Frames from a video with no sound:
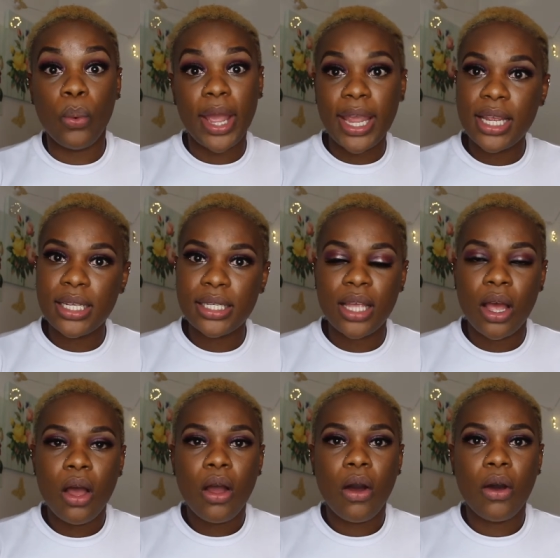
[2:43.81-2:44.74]

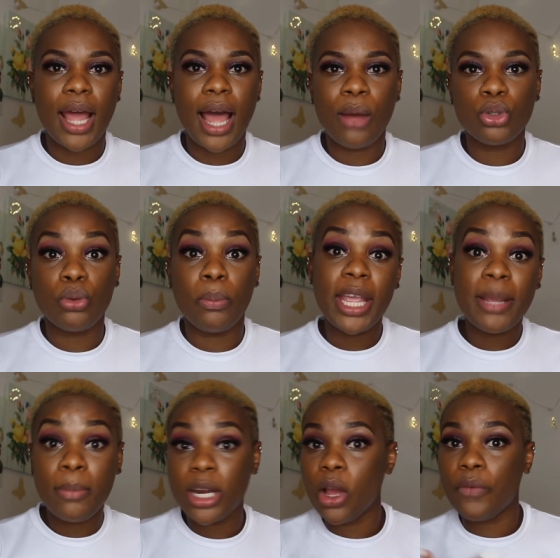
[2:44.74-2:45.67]
ways on how to
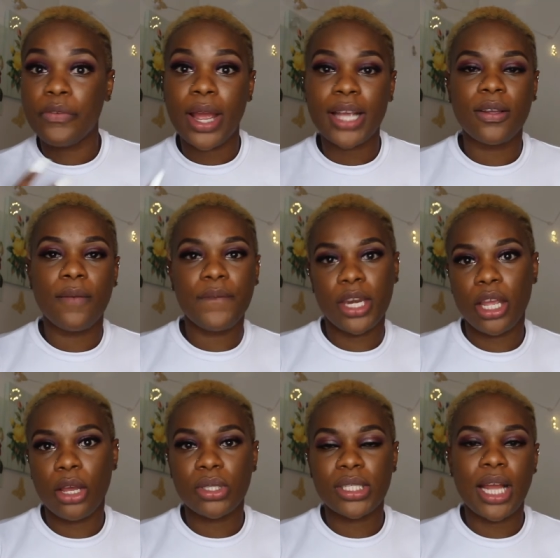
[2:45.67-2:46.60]
make money off reaction
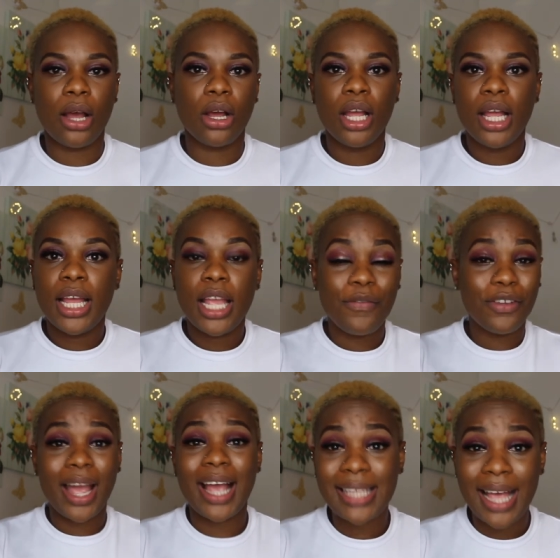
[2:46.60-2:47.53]
videos now if
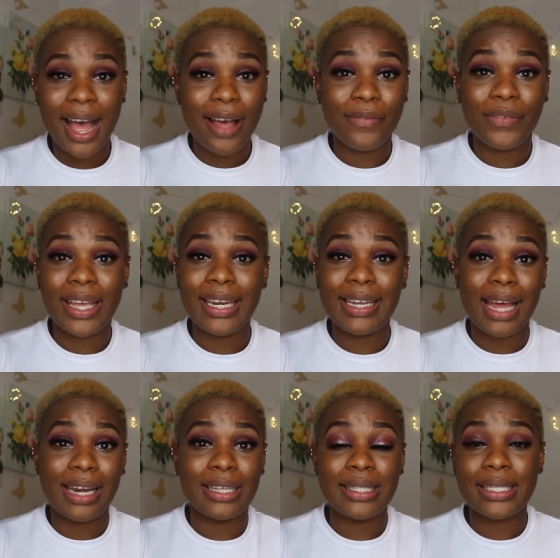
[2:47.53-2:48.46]
you guys have any
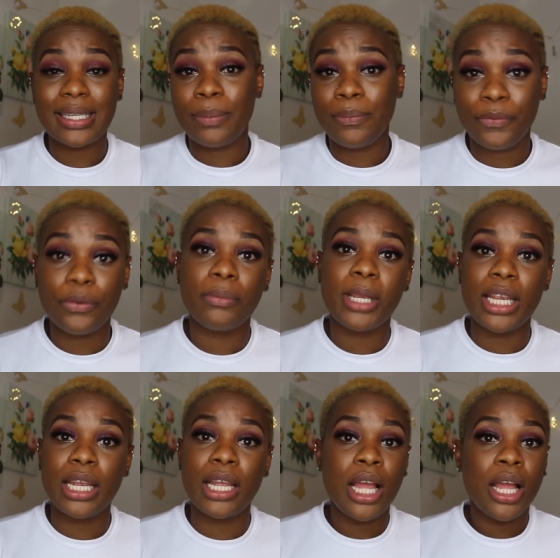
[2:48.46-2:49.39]
kind of tip for
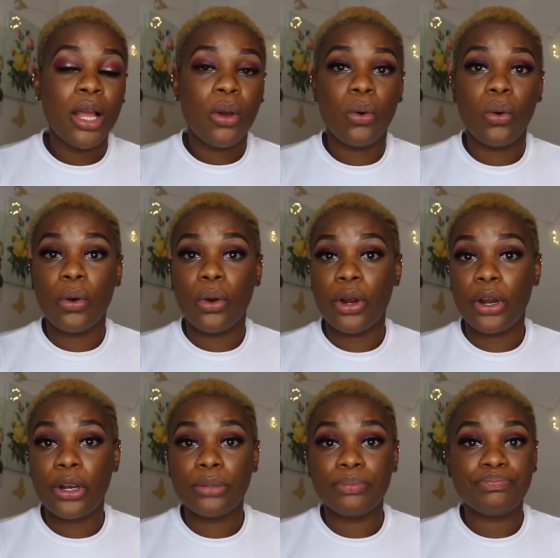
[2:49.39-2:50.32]
me or